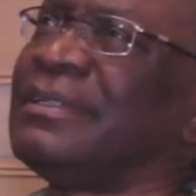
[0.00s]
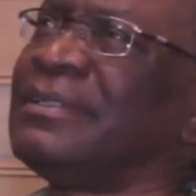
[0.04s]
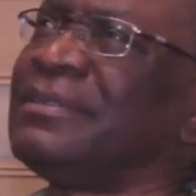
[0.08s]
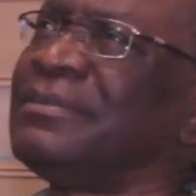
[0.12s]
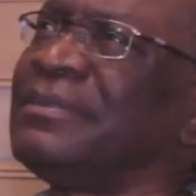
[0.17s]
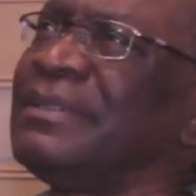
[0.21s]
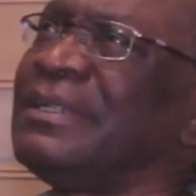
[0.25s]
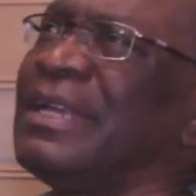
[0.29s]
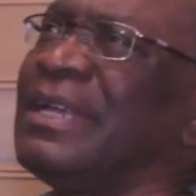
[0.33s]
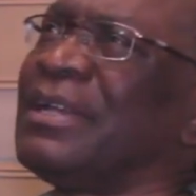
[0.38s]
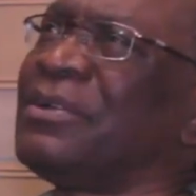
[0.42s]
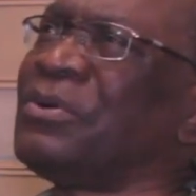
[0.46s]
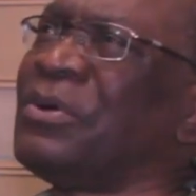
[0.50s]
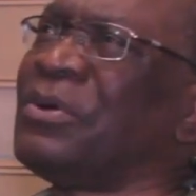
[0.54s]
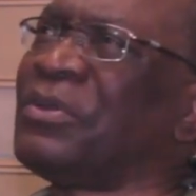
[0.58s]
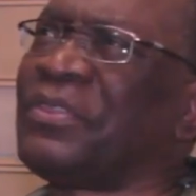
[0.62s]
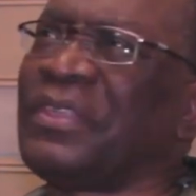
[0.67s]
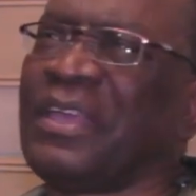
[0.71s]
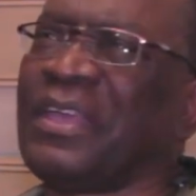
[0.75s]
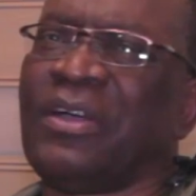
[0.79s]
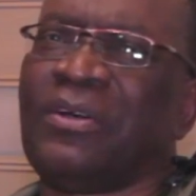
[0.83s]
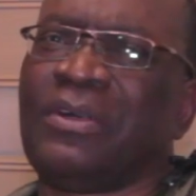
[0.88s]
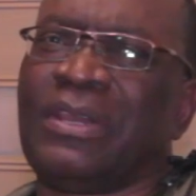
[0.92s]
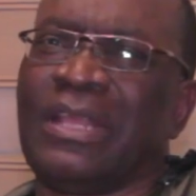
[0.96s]
When I got
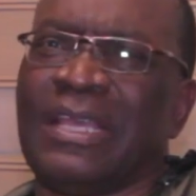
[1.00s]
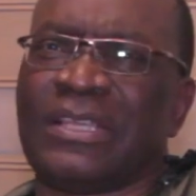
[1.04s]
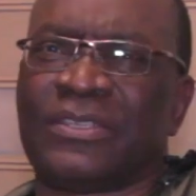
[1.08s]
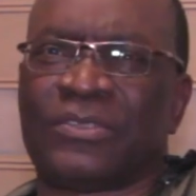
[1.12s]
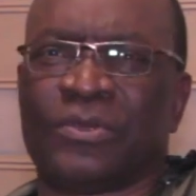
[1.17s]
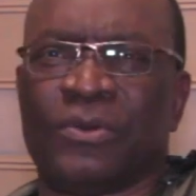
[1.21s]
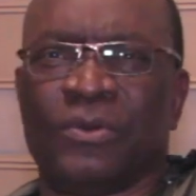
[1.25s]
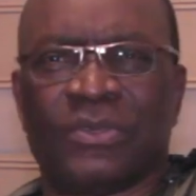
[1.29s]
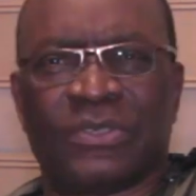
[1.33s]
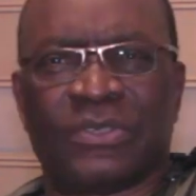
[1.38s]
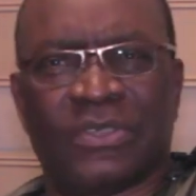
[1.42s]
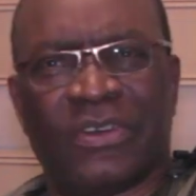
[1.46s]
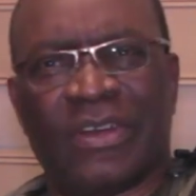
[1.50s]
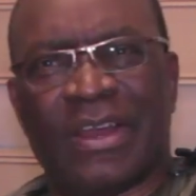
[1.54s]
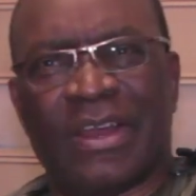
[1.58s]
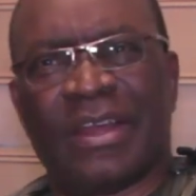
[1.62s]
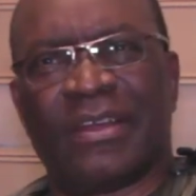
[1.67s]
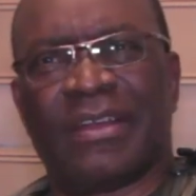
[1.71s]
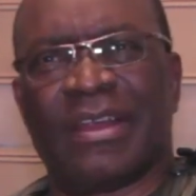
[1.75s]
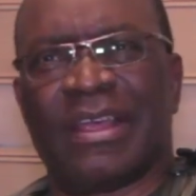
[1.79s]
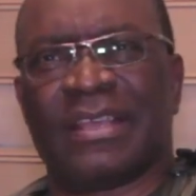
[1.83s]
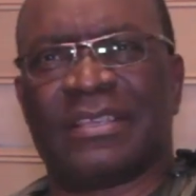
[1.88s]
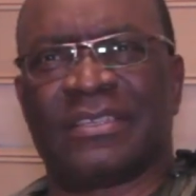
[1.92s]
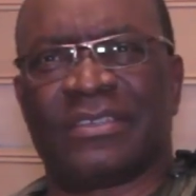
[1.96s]
there, all I saw was
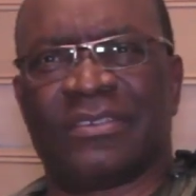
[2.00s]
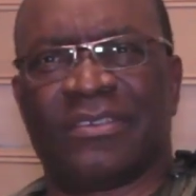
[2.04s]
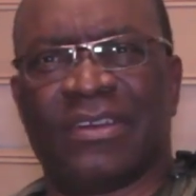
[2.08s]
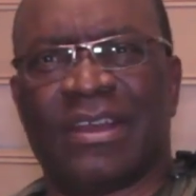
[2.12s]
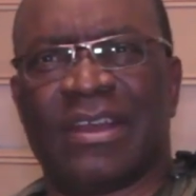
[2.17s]
ground rice.